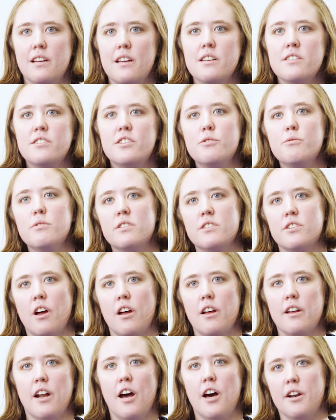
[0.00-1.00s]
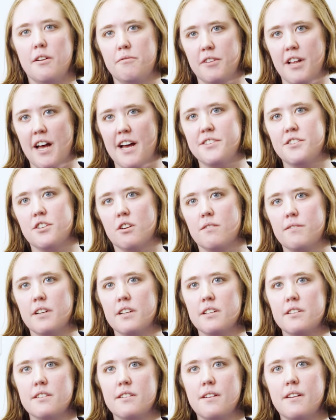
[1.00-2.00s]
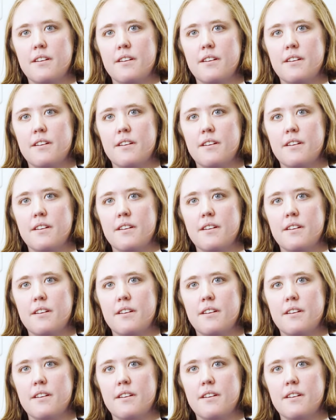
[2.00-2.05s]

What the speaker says: is to install it on a flat surface.